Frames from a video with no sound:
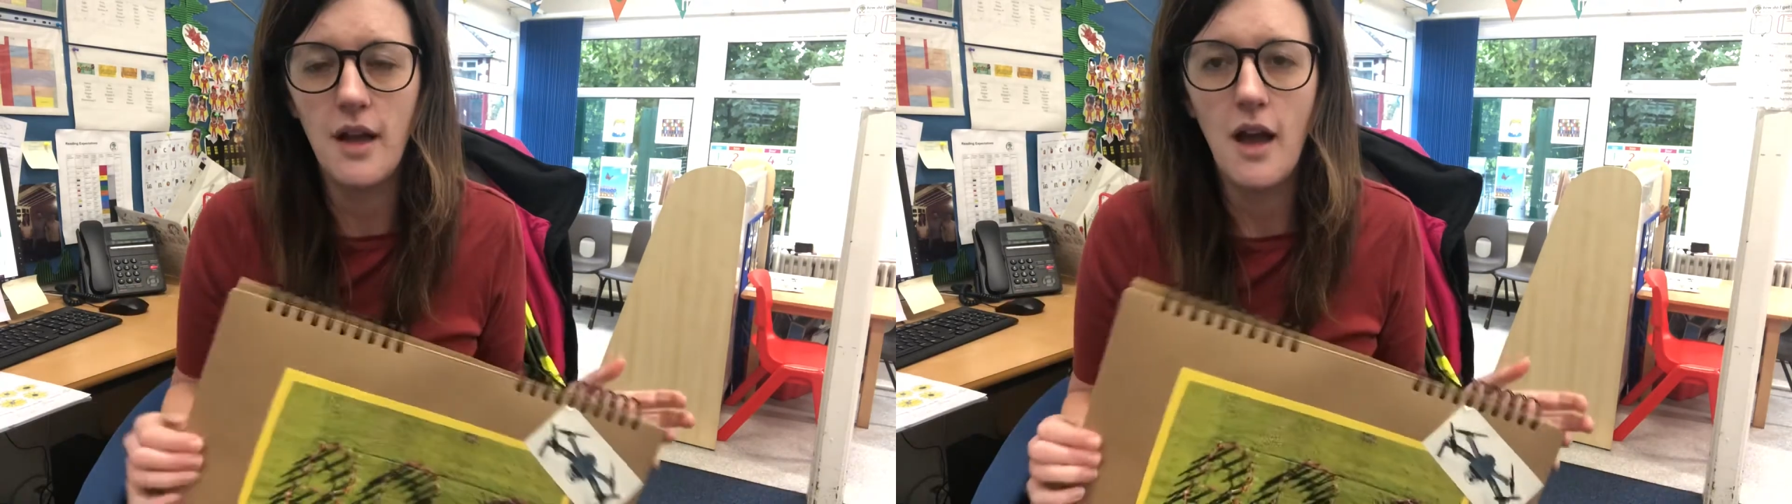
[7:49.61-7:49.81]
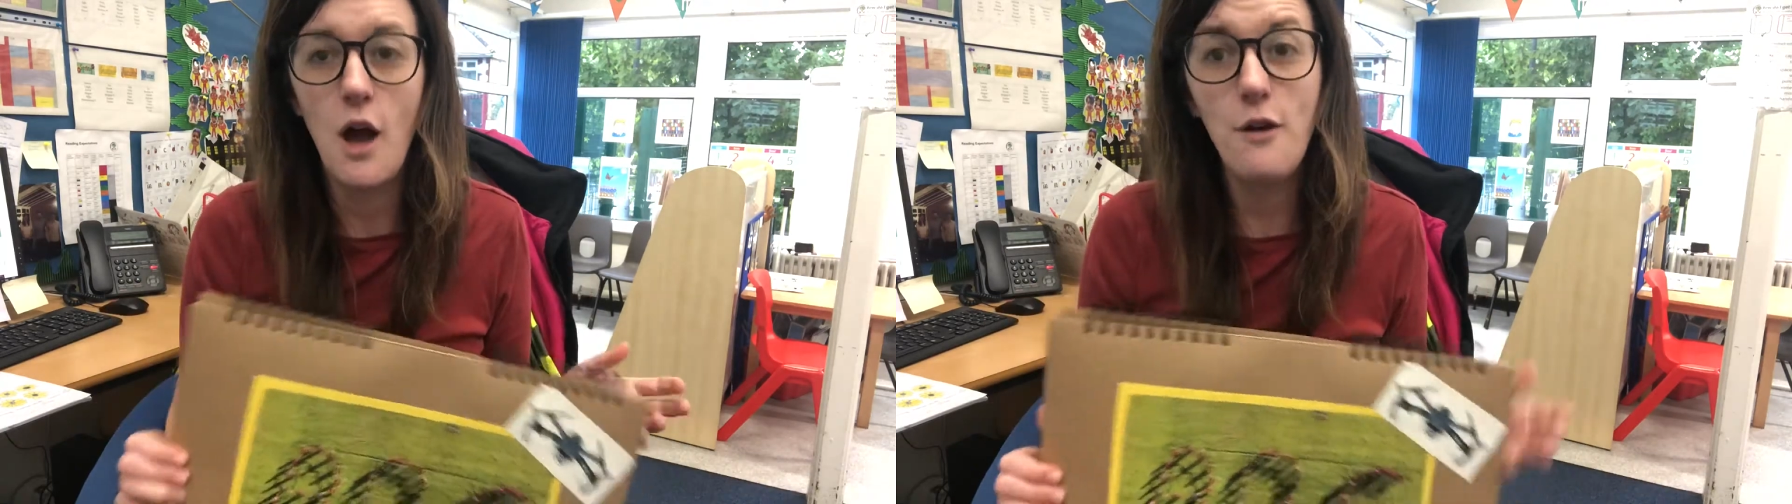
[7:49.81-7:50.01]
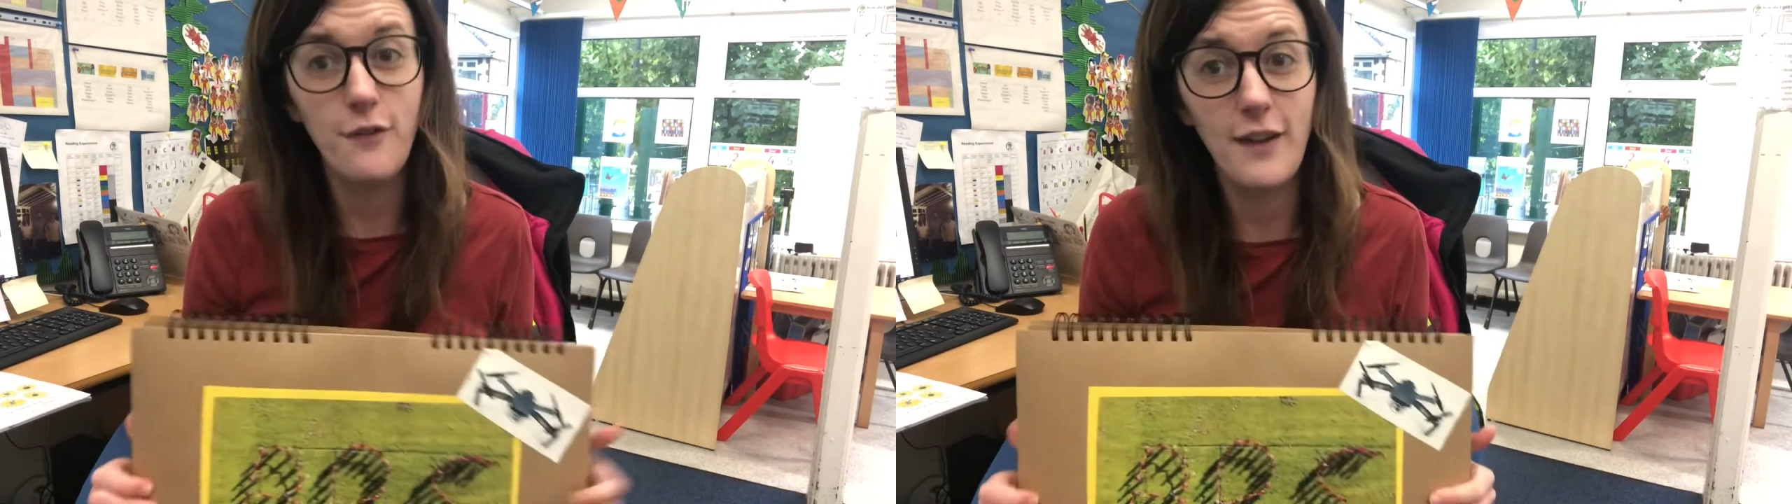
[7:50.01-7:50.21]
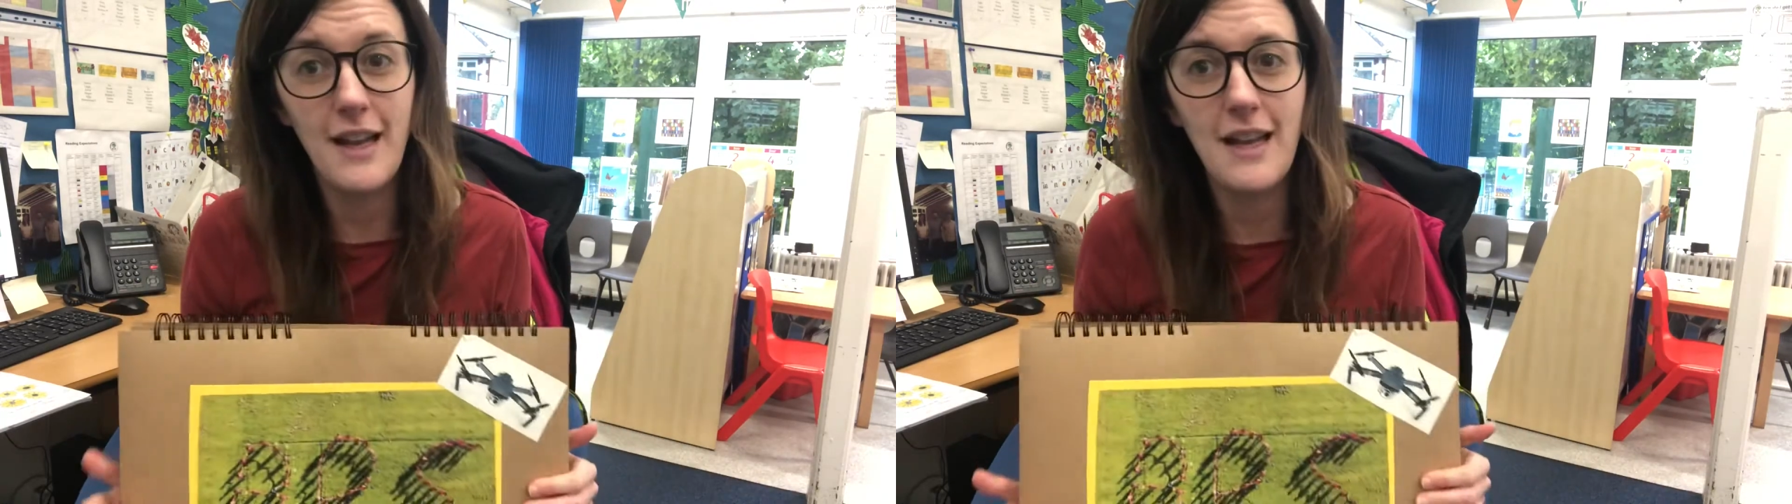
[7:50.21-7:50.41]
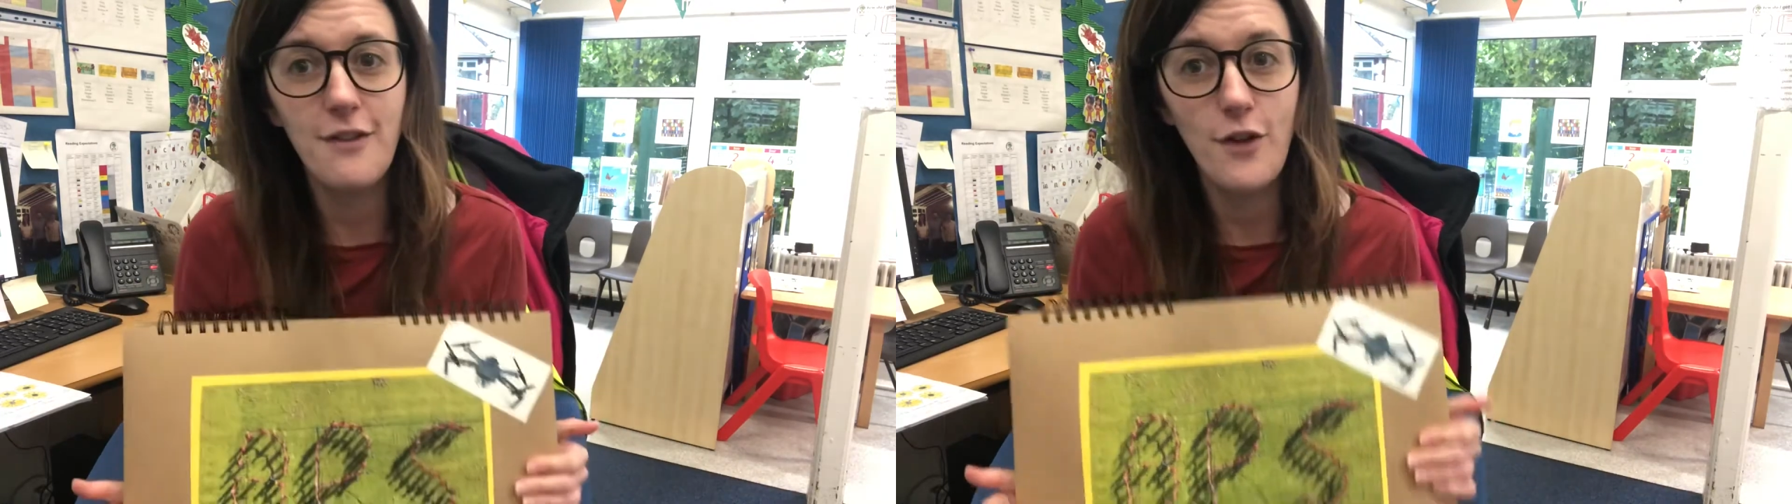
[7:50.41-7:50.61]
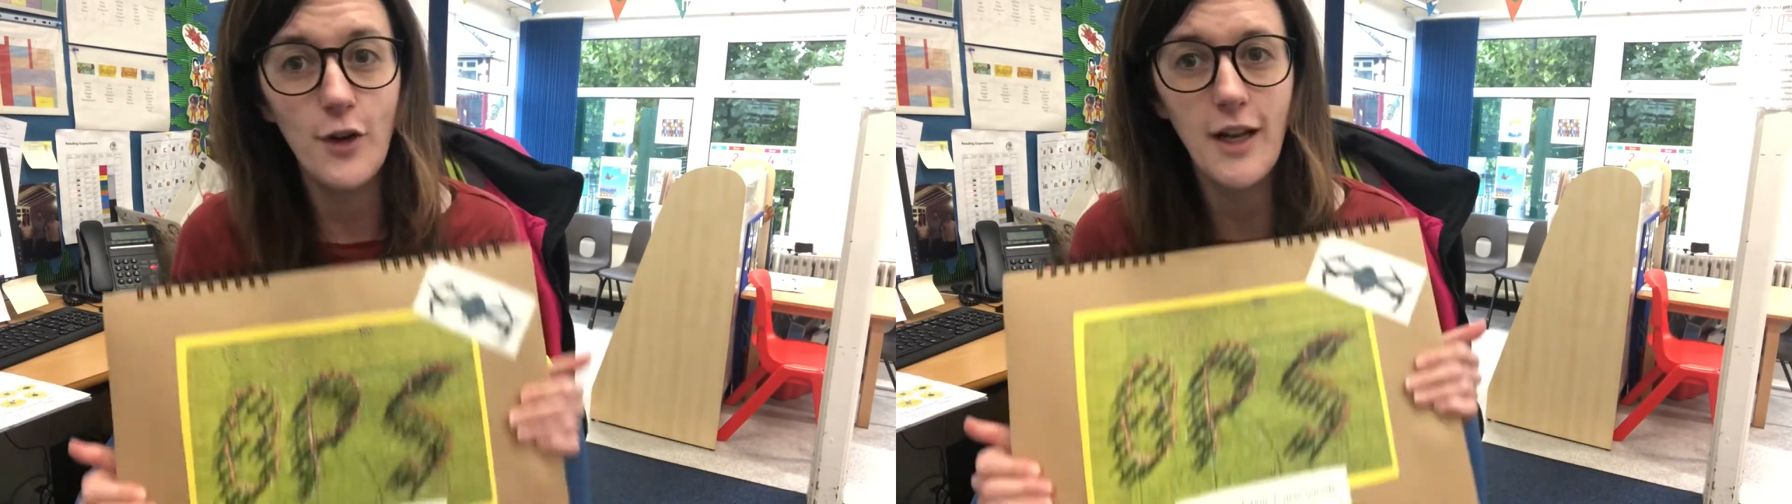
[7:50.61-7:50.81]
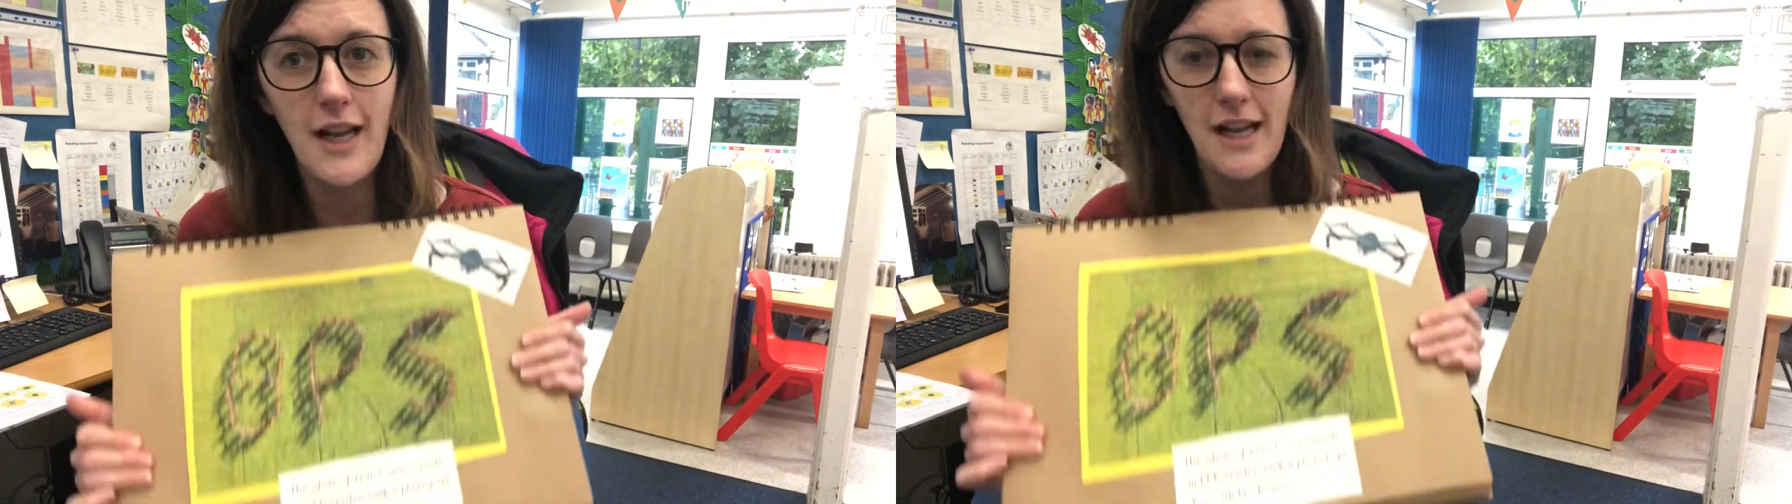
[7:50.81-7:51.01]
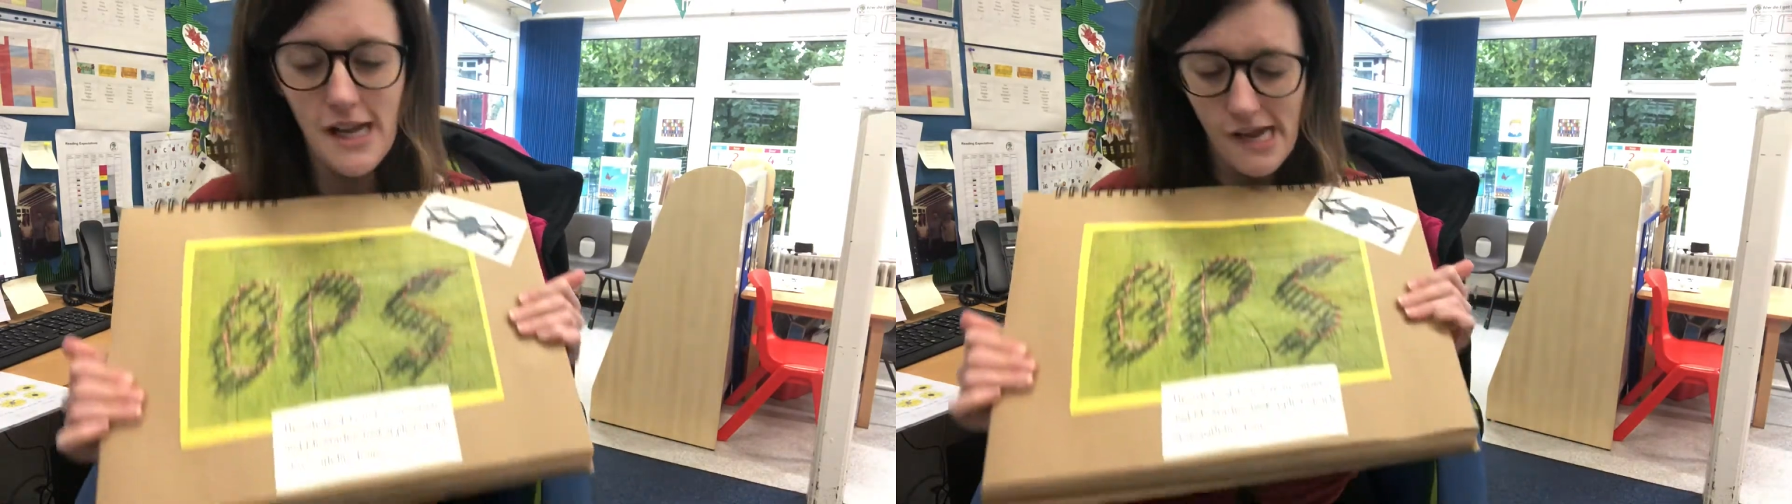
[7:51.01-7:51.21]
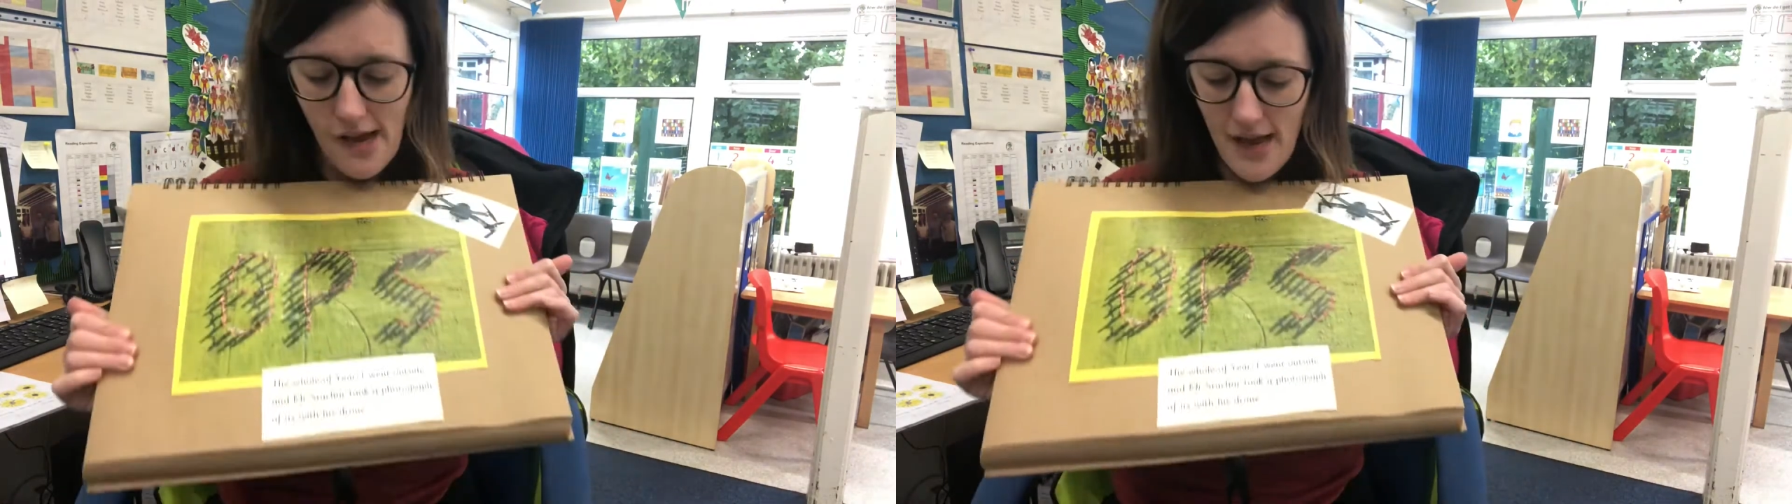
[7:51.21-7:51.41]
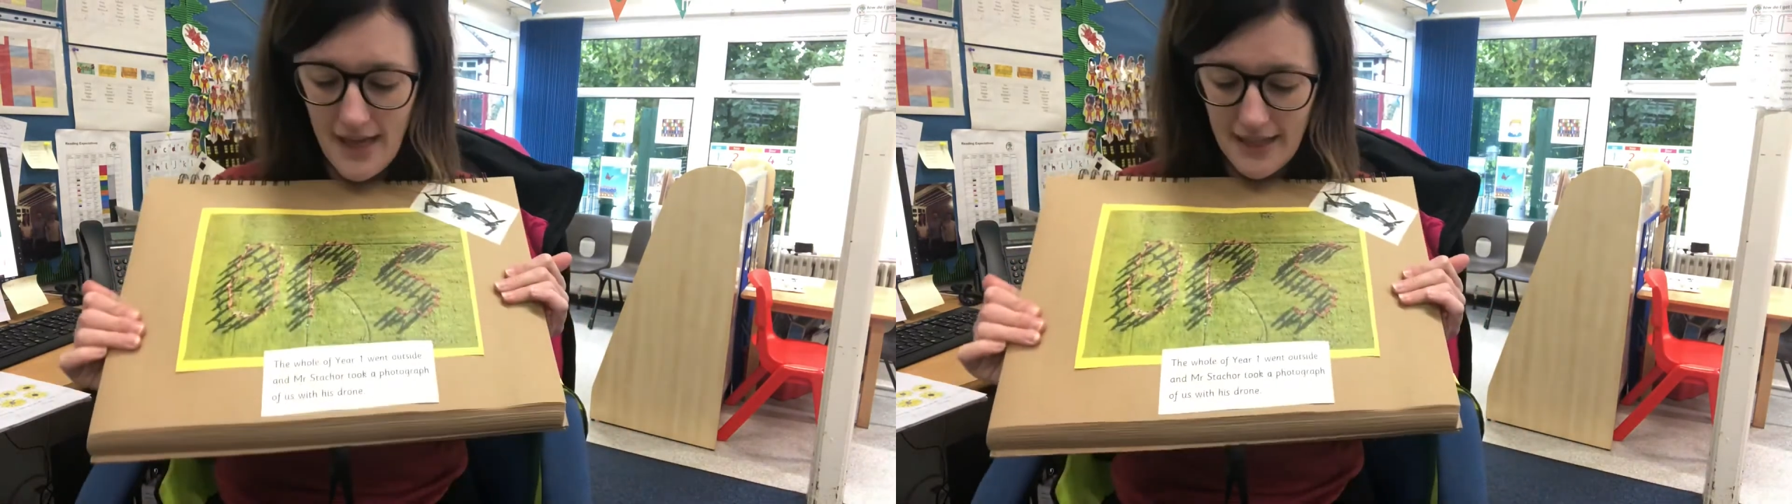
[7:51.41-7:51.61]
hopefully fondly,
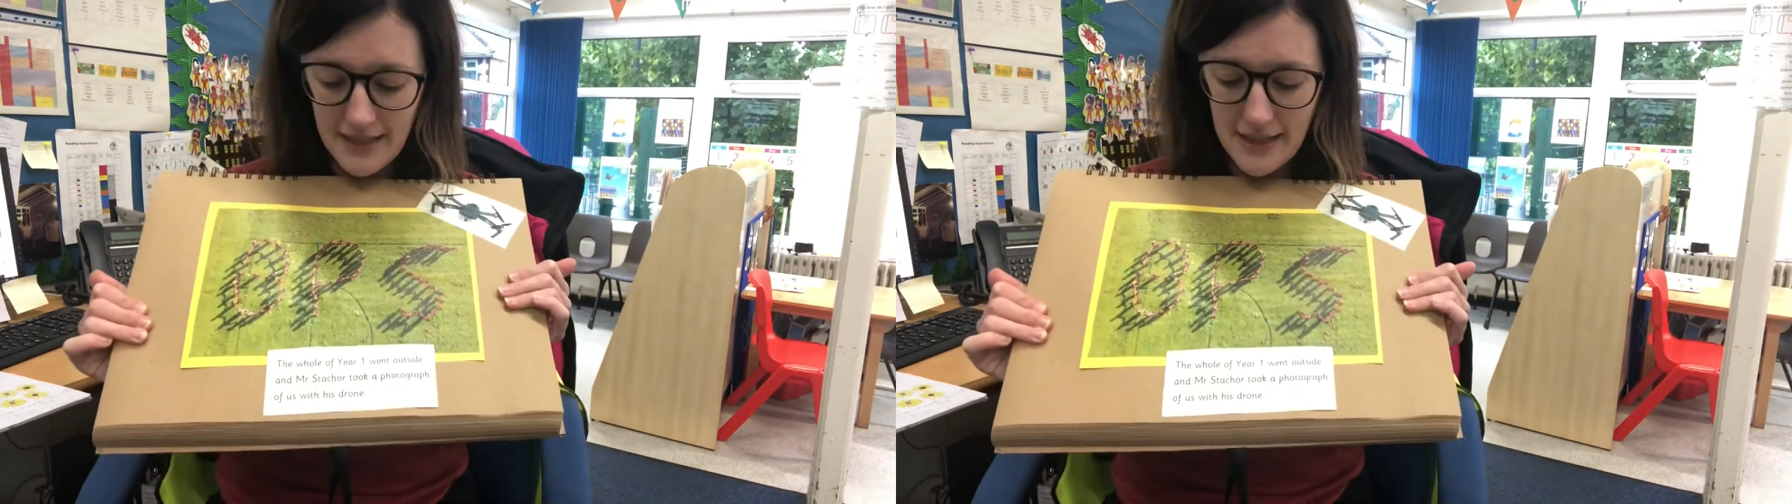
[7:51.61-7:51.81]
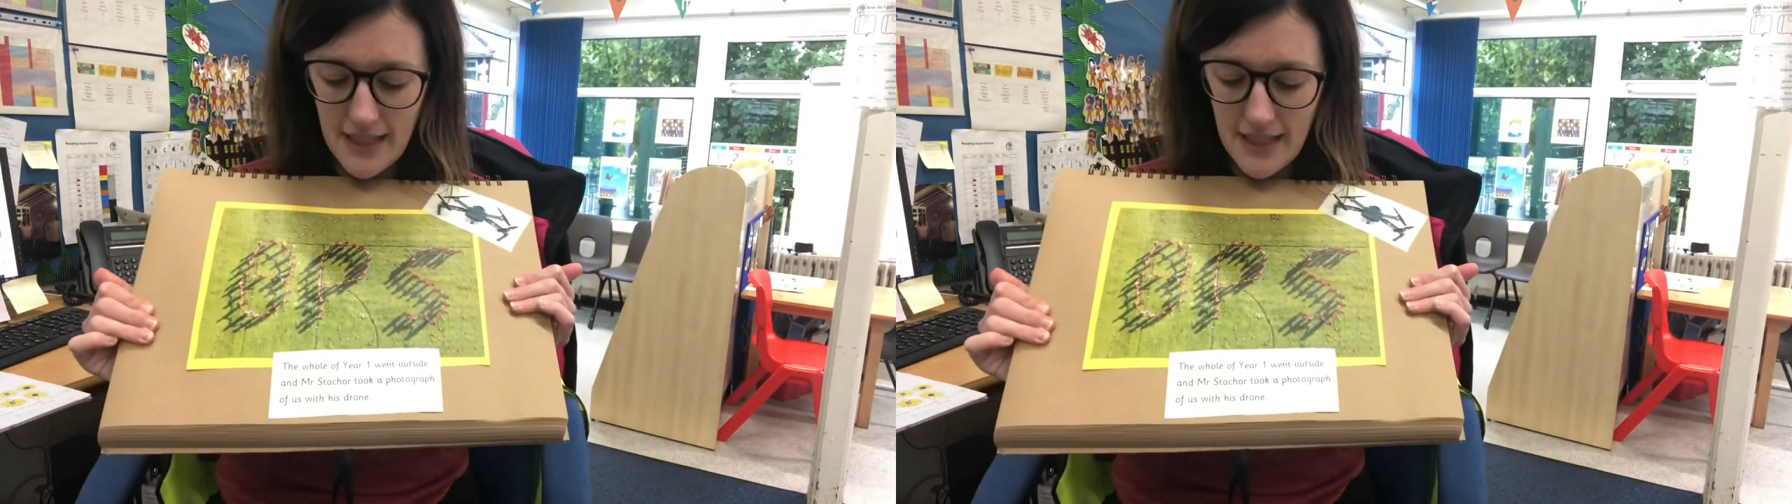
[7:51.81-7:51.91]
and